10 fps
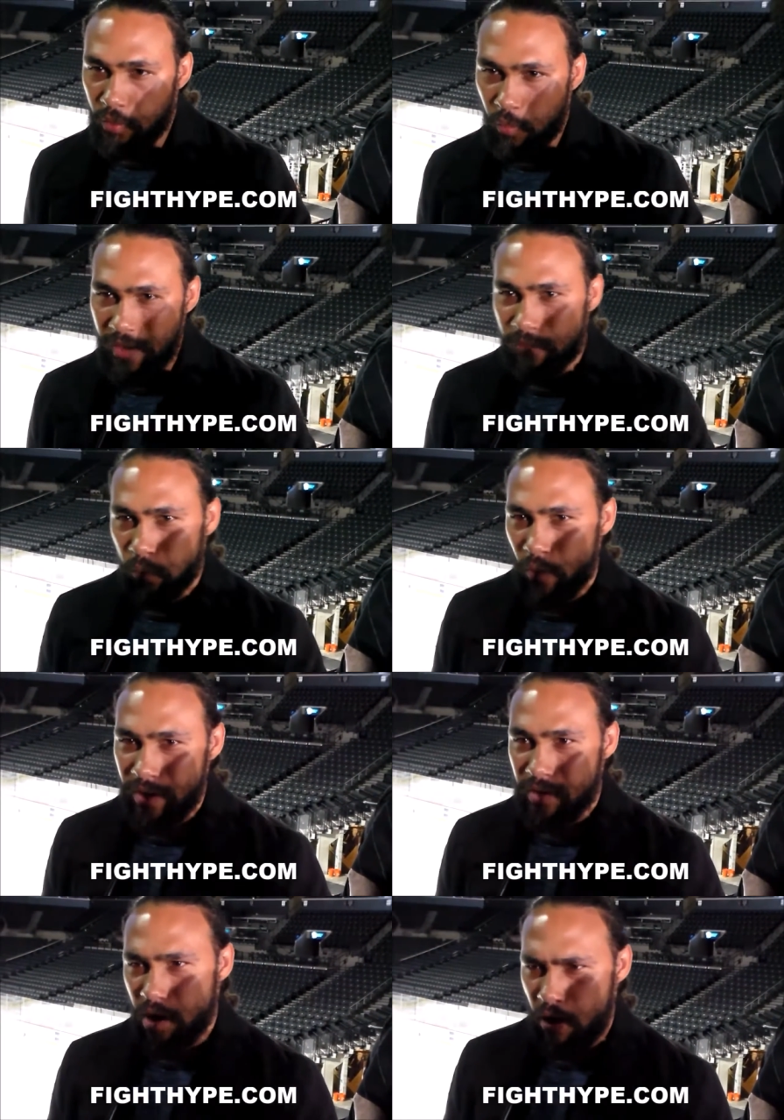the way
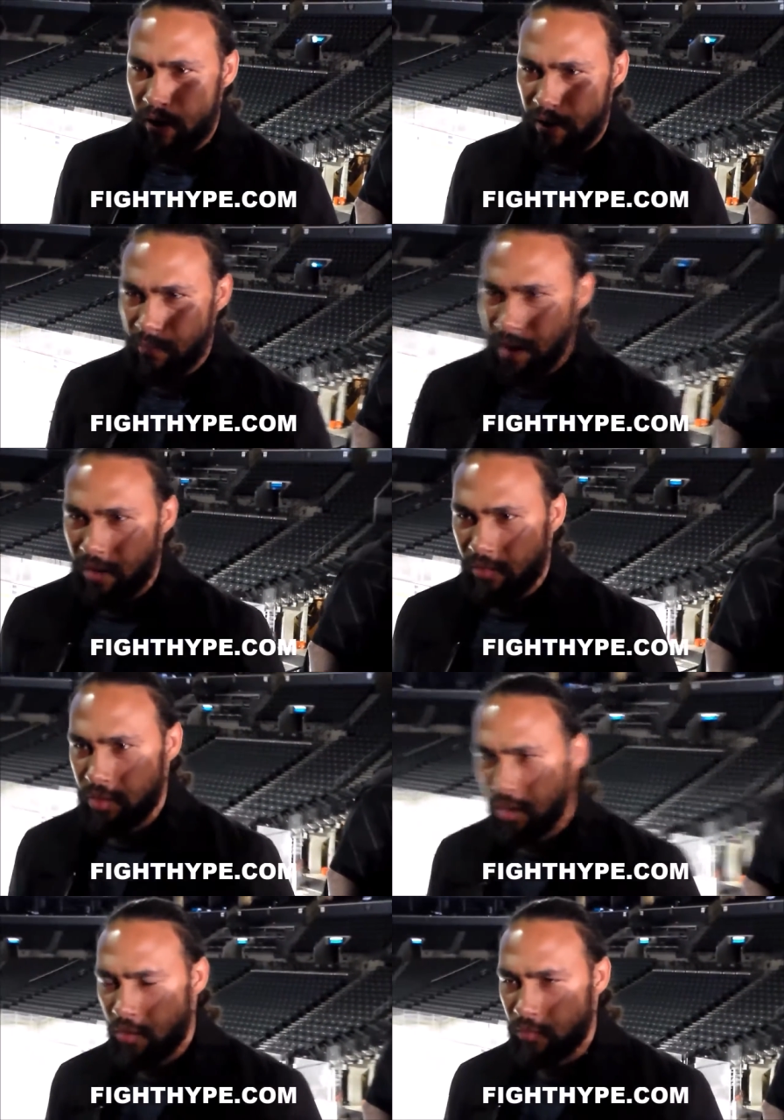Floyd is talking about,
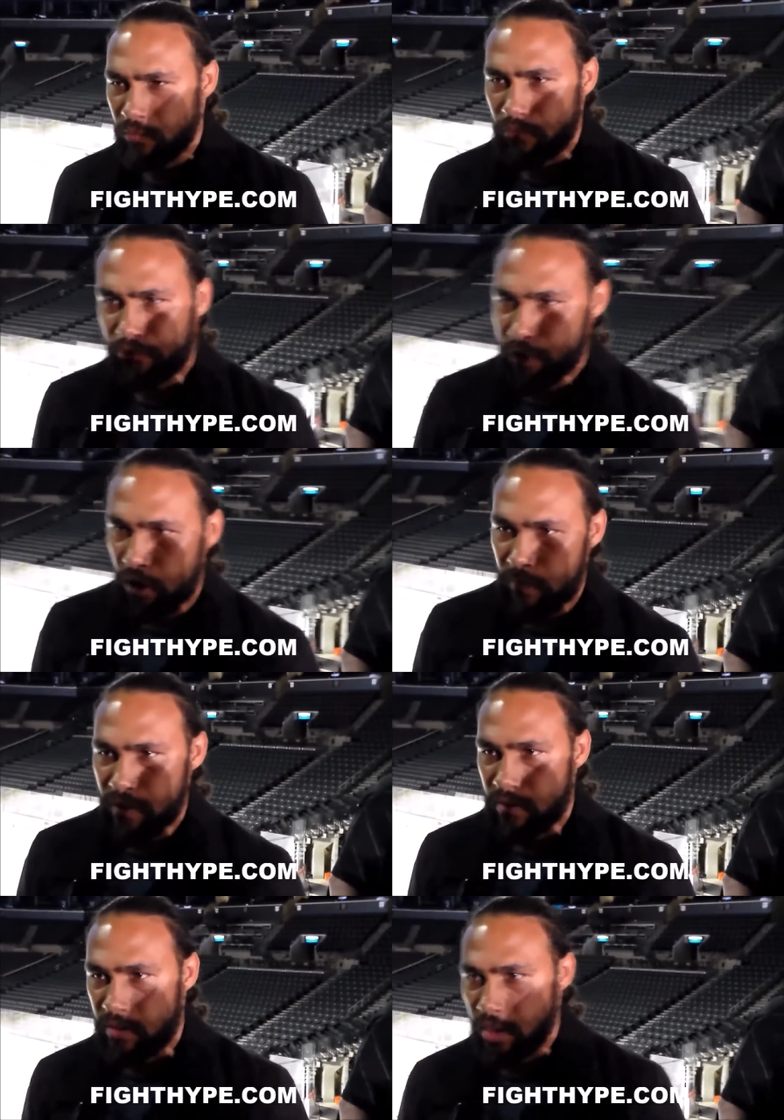you know,
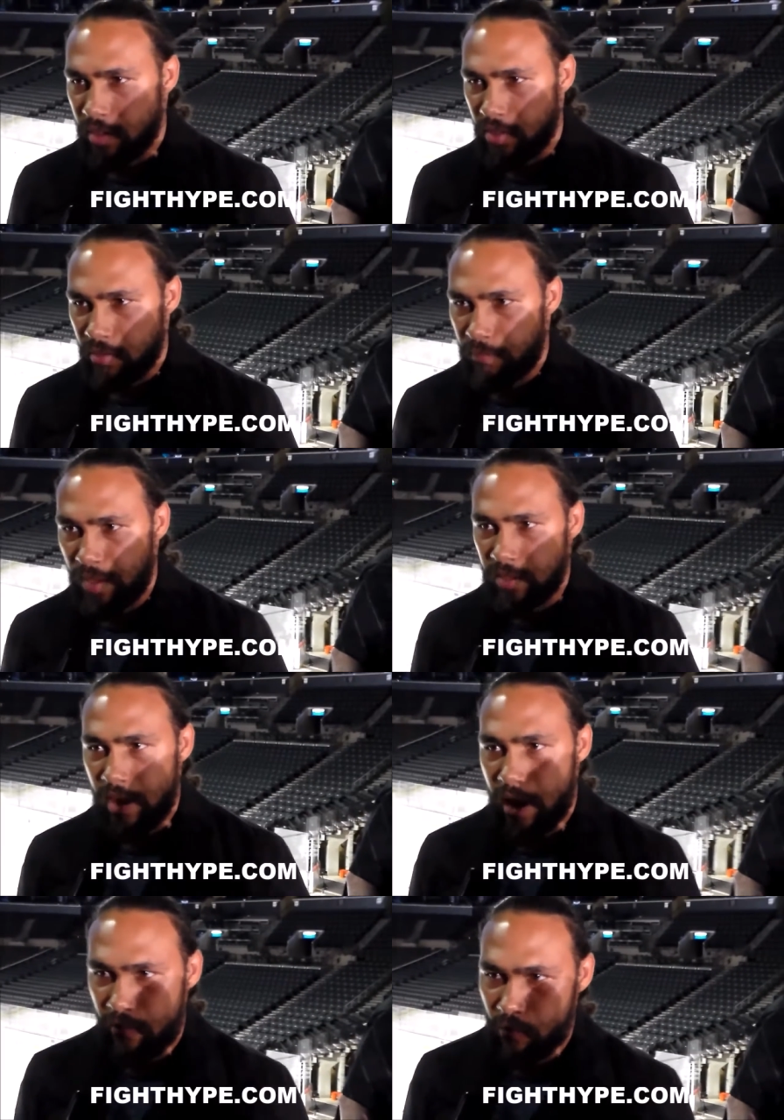Thurman's ducking Spence,
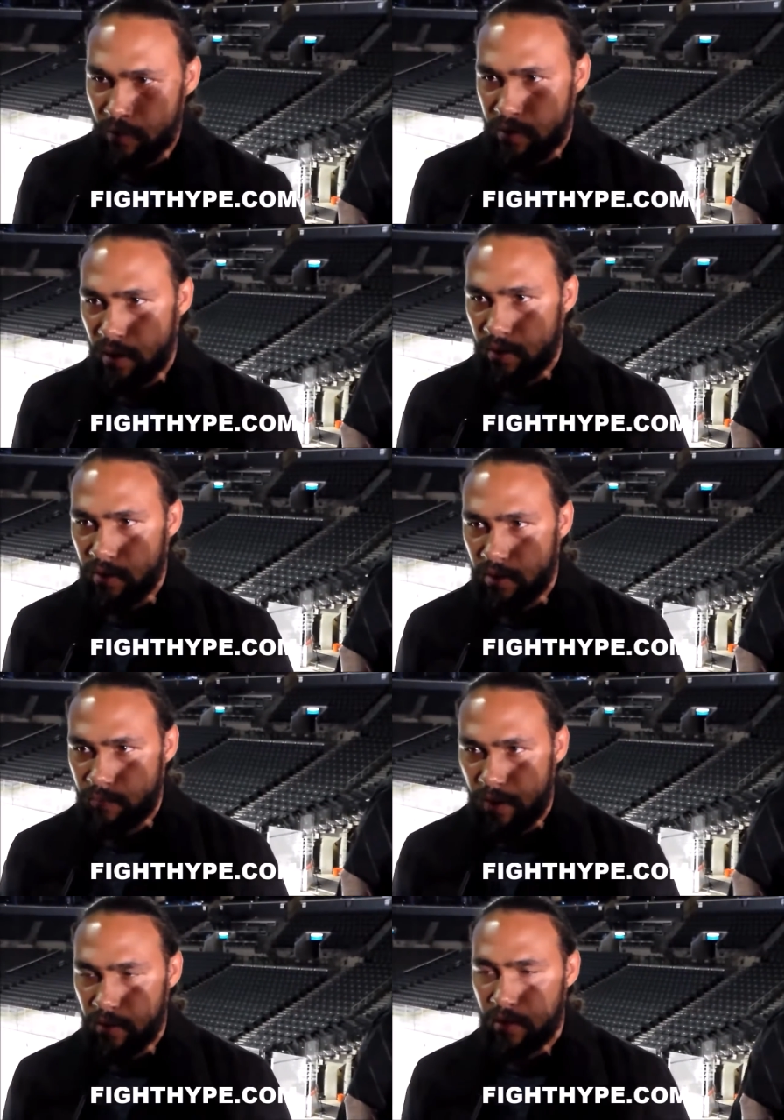everyone's ducking
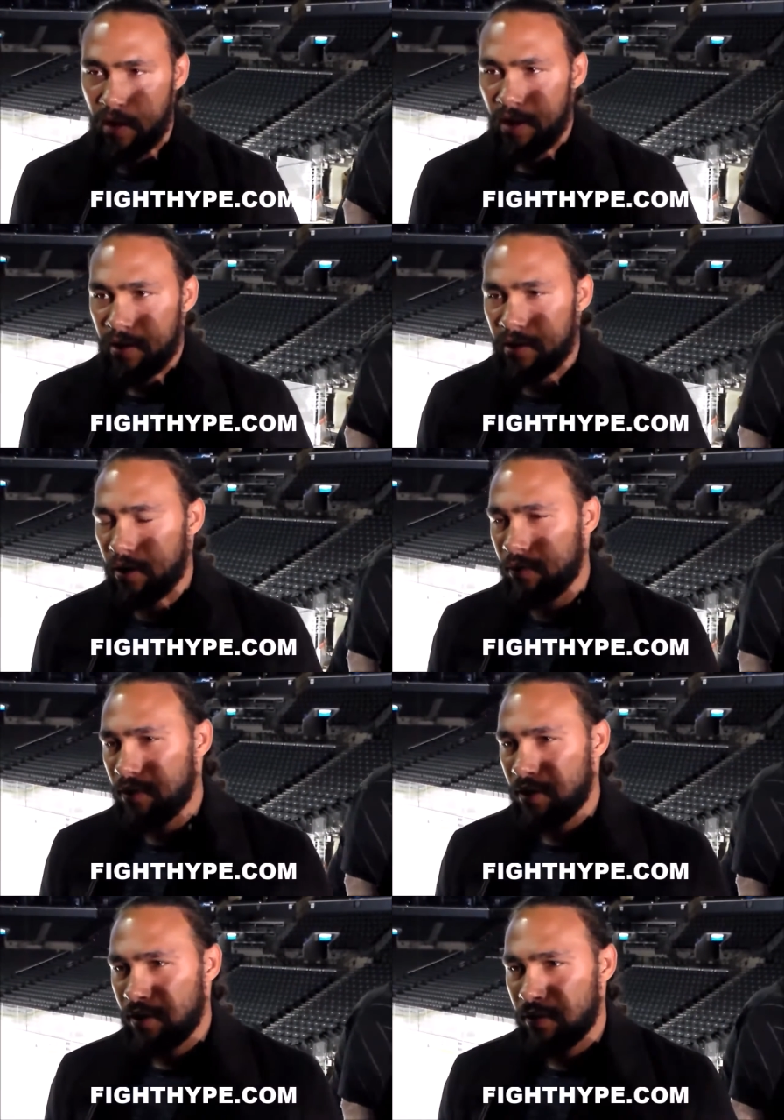Spence, you know,
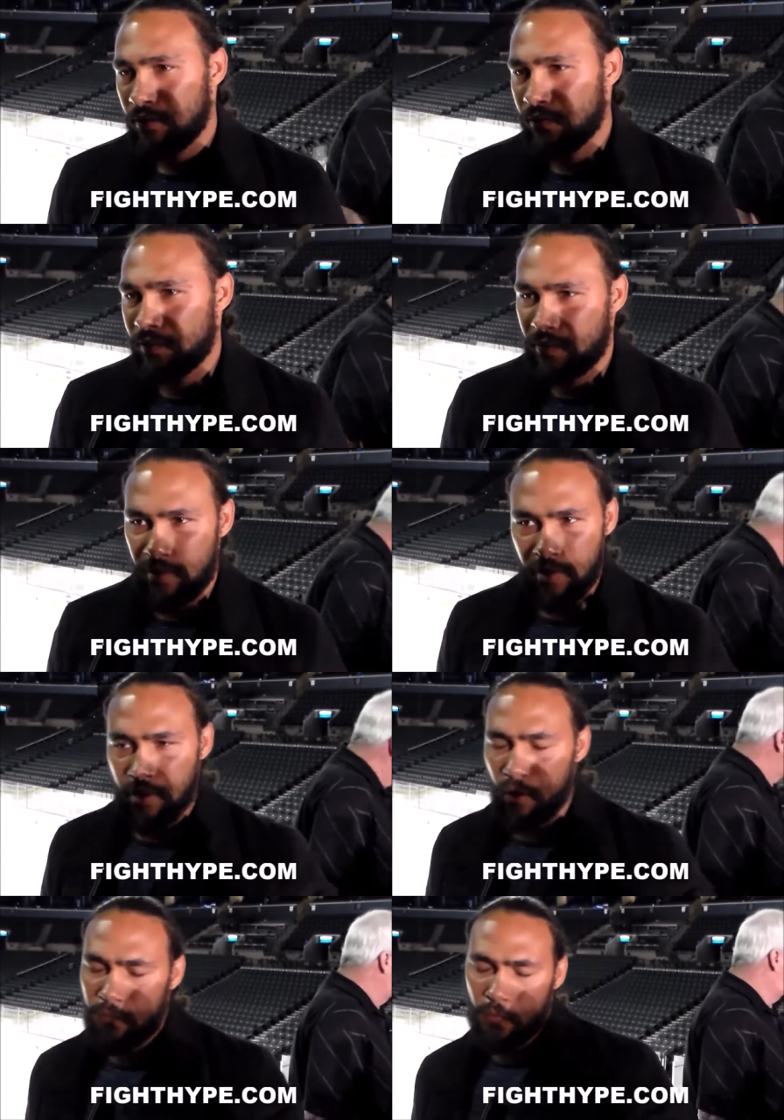
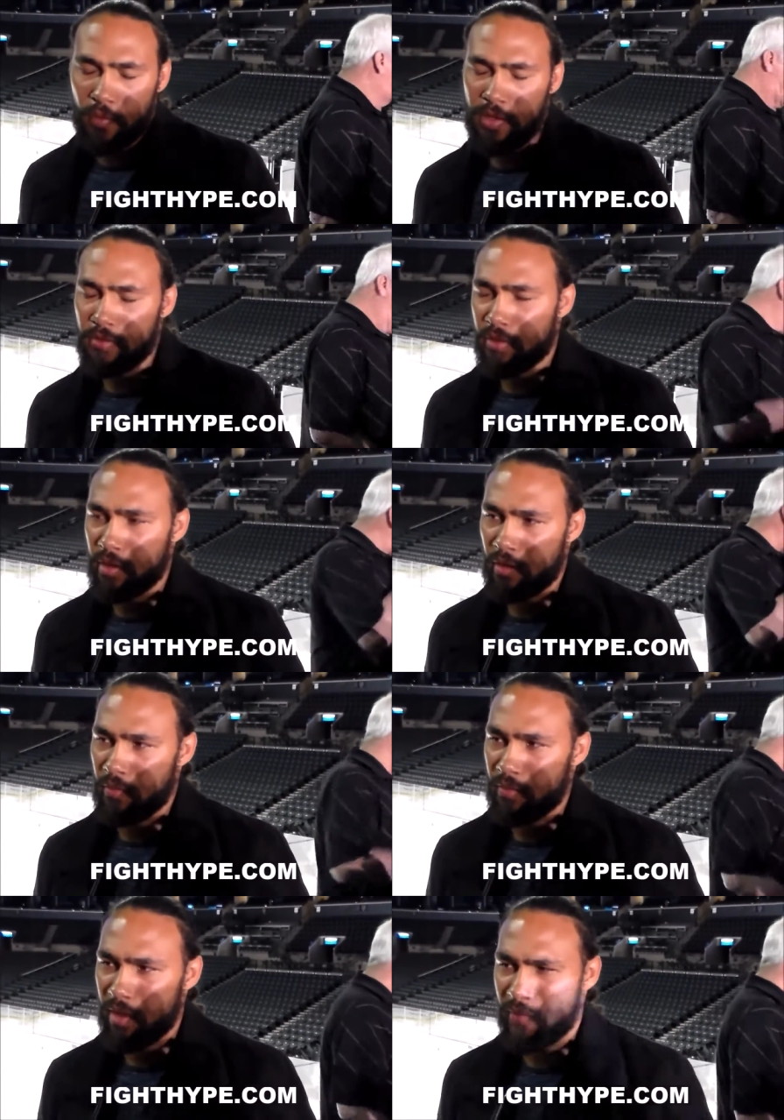go 4 years ago,
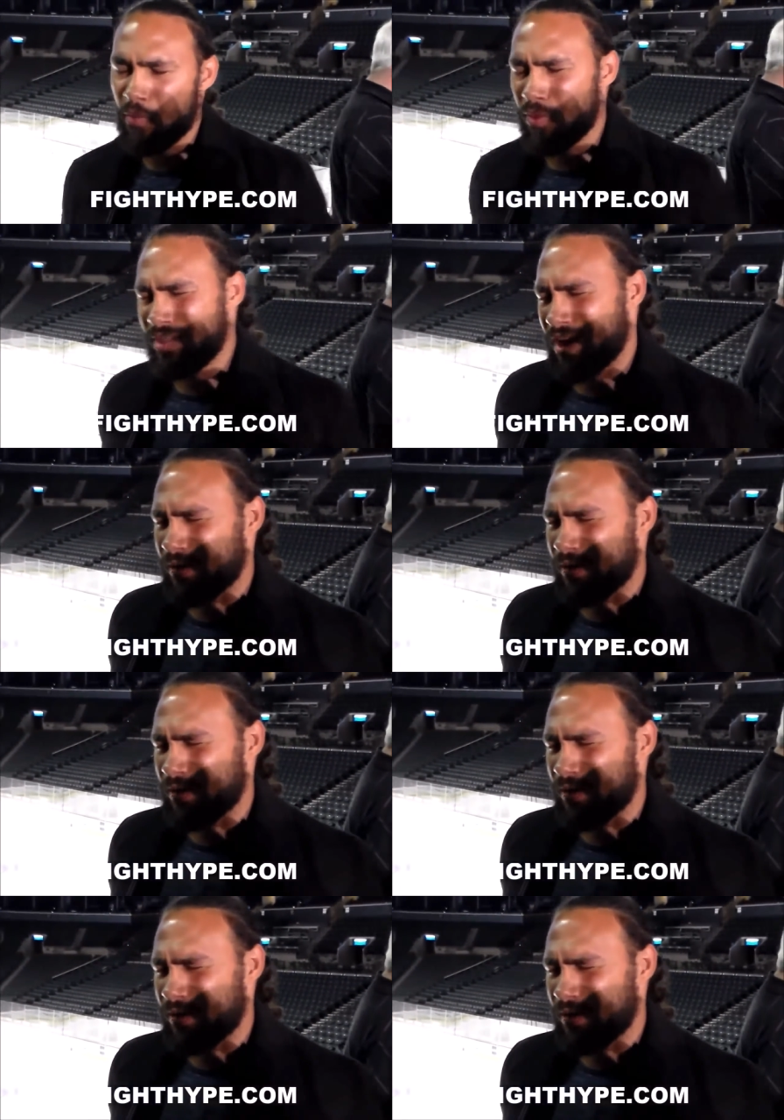everyone